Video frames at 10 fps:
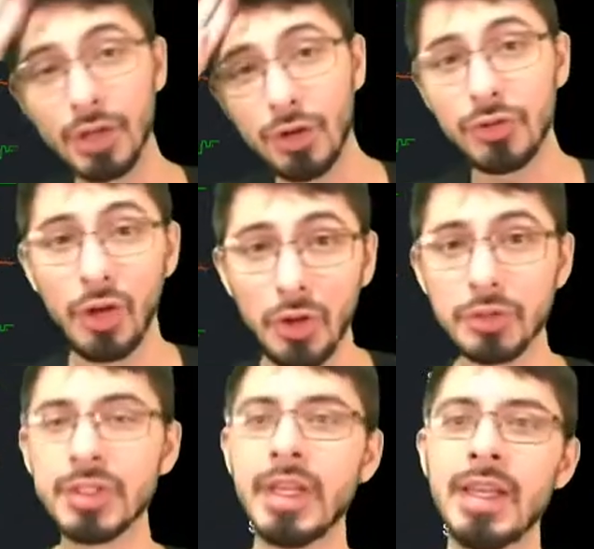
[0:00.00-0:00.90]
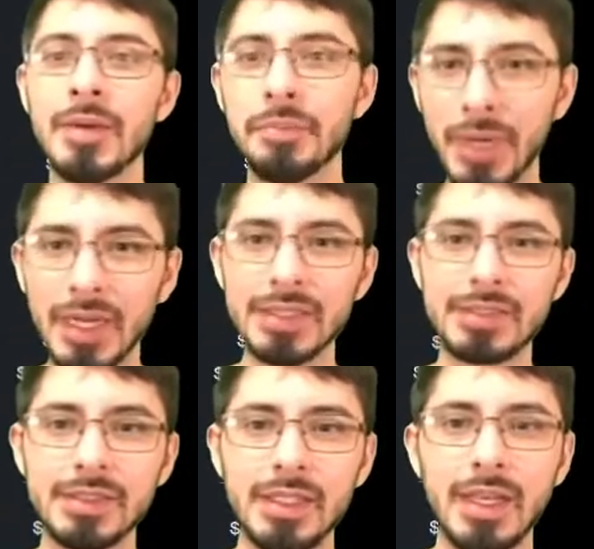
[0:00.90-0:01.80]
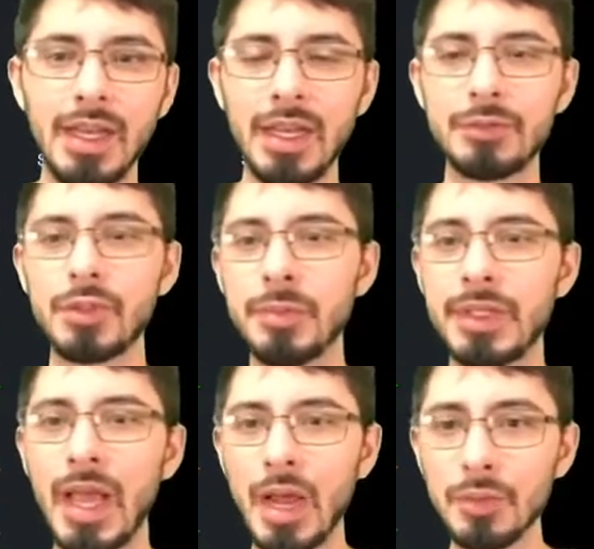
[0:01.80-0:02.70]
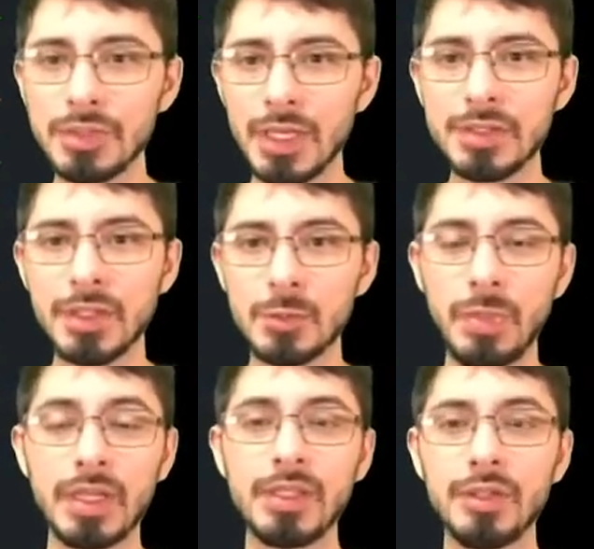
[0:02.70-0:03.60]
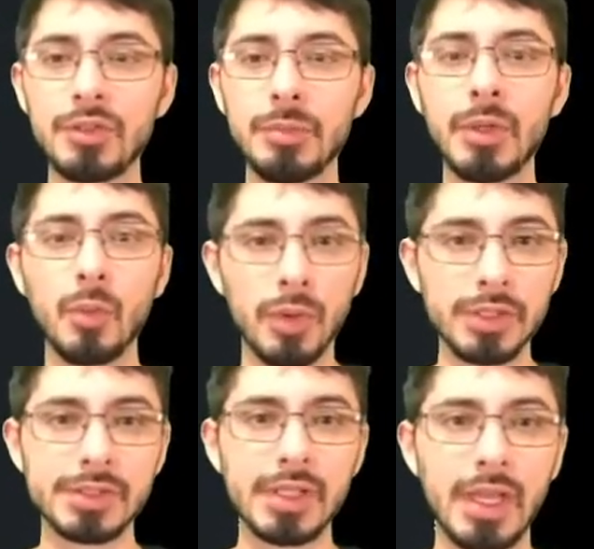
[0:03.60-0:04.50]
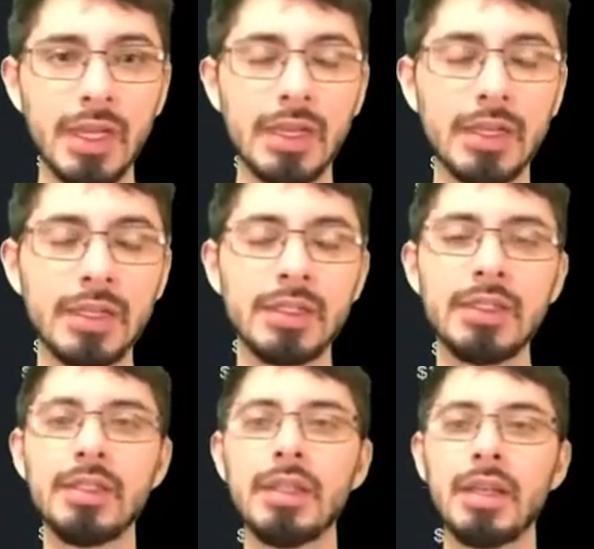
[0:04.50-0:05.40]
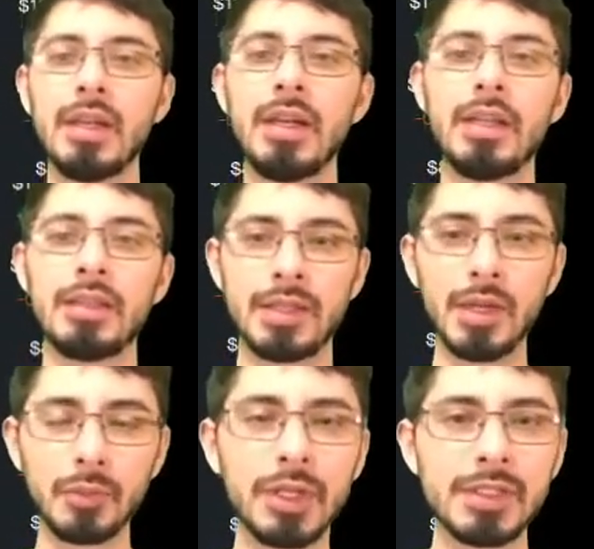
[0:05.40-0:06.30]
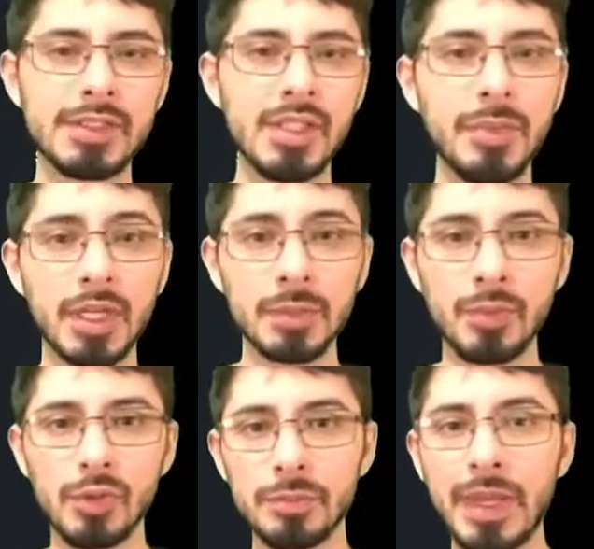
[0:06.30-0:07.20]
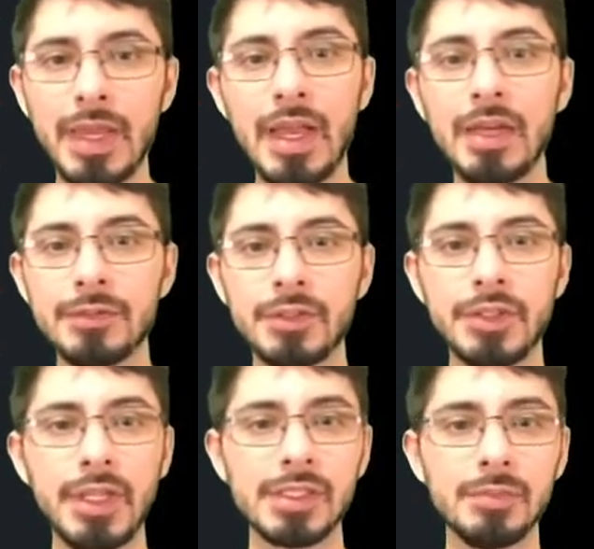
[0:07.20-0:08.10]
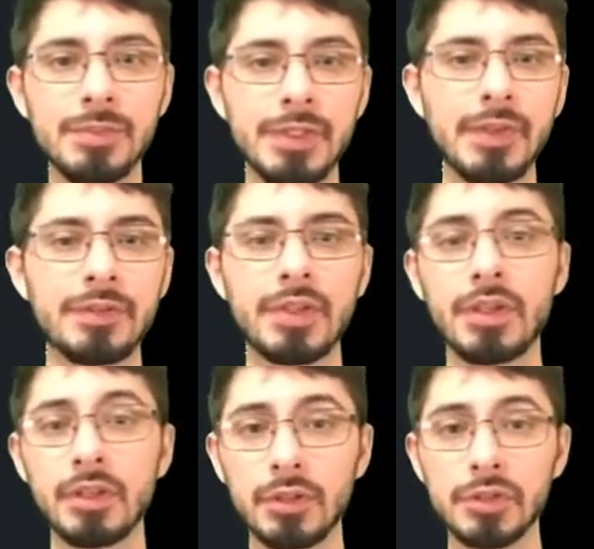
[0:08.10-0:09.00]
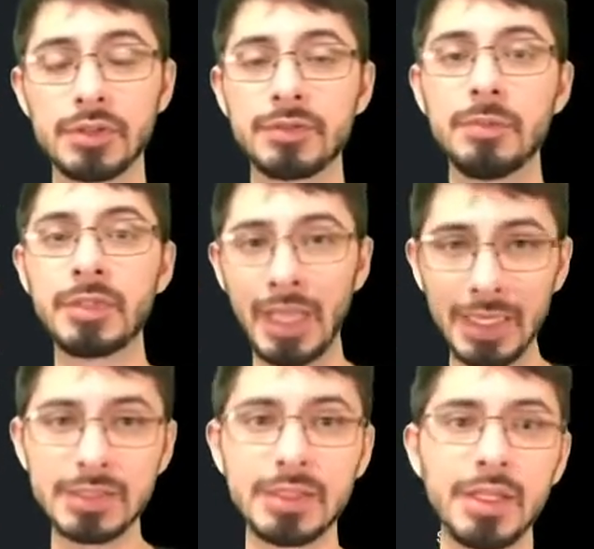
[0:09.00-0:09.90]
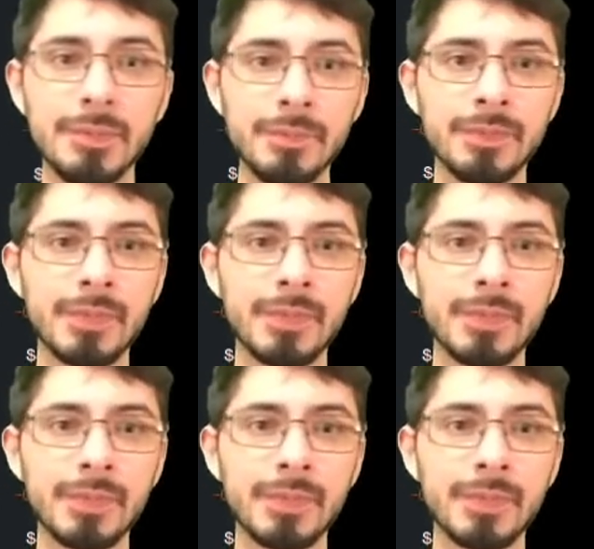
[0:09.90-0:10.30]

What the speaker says: Oh no. But I have to admit, I was actually expecting it to be worse. I thought we were going to see a bigger pullback after the S&P 500 inclusion from Tesla.